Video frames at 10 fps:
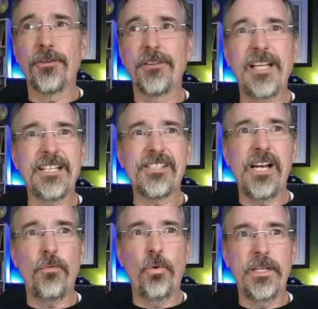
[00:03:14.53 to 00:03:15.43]
that's
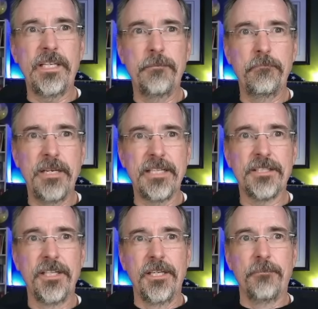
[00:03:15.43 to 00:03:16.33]
not what he meant
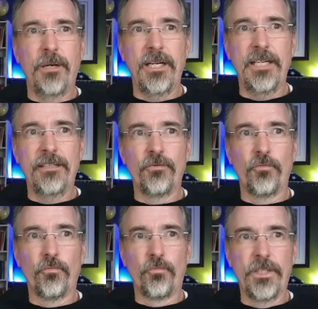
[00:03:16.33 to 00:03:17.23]
by
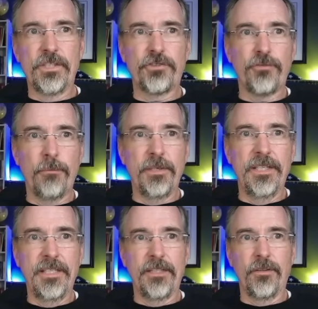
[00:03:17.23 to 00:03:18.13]

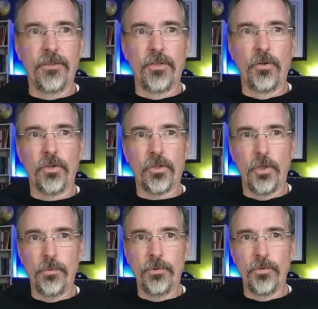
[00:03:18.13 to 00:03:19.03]
redistributing the
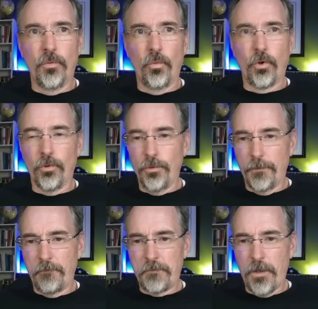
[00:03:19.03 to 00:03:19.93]
global
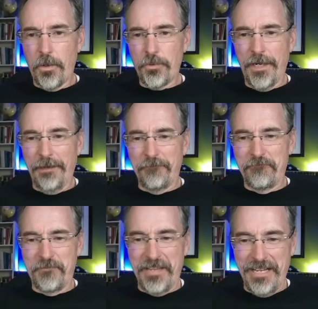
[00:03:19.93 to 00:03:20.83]
world. Okay,
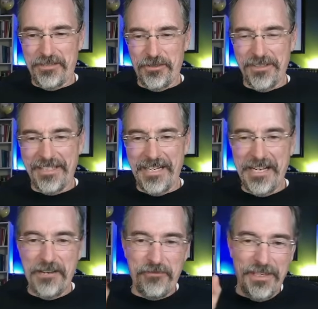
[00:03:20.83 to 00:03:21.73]
that's all that I
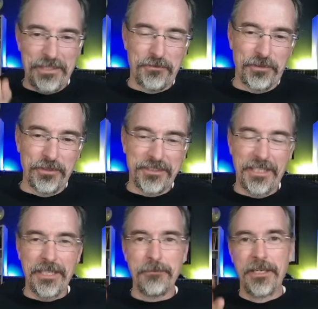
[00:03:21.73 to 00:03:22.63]
have. Thank you for your
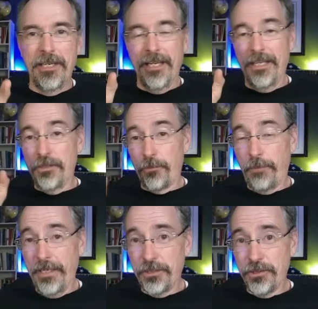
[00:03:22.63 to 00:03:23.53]
time and your
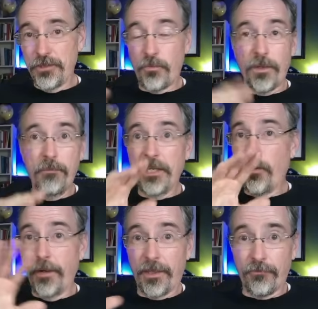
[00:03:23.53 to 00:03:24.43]
patience with me
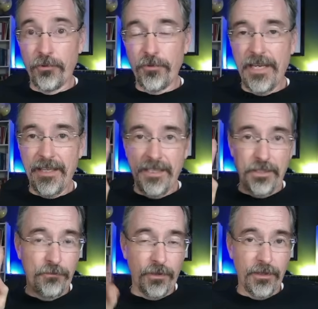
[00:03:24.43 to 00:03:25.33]
going through that.
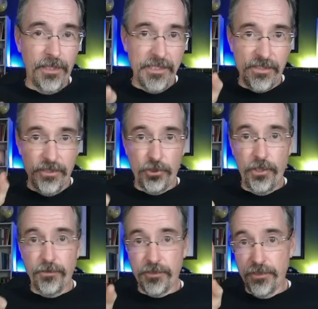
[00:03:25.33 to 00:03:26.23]
Thank you for the likes and the
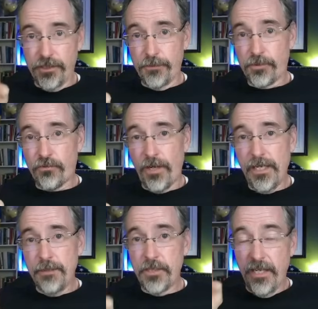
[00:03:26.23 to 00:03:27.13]
shares and the
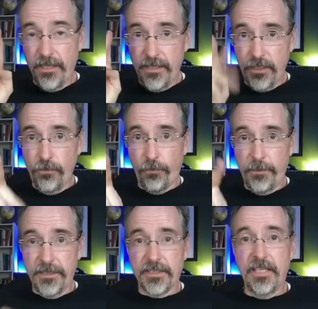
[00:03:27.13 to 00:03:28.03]
subscribes. Thank you for
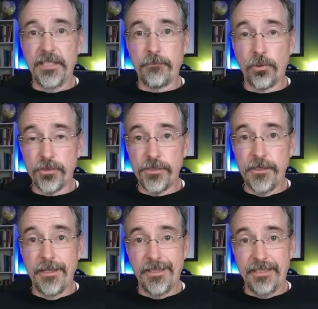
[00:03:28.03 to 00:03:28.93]
being the kind of
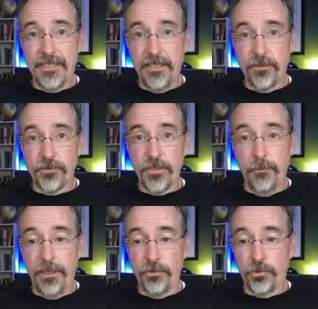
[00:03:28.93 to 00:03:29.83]
person that cares
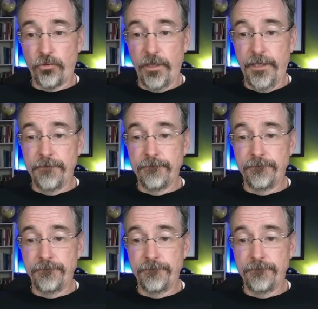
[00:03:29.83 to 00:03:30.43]
about Ukraine.